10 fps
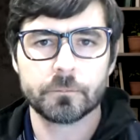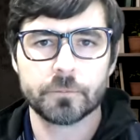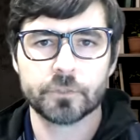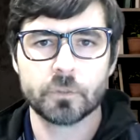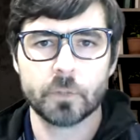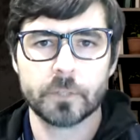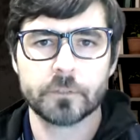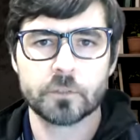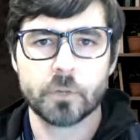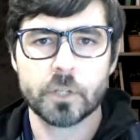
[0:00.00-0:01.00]
schooling
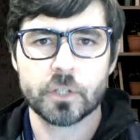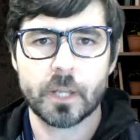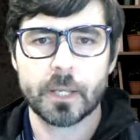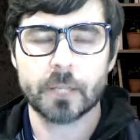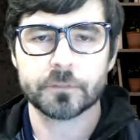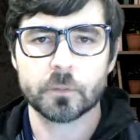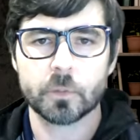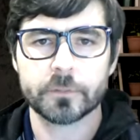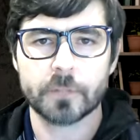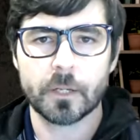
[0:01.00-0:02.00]
situation, I guess. It
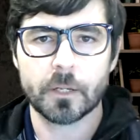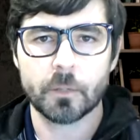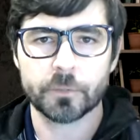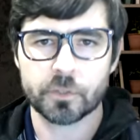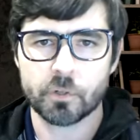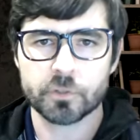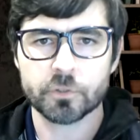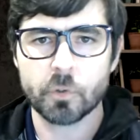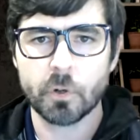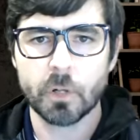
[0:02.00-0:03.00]
was a church
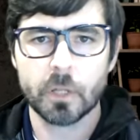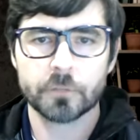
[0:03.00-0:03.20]
school.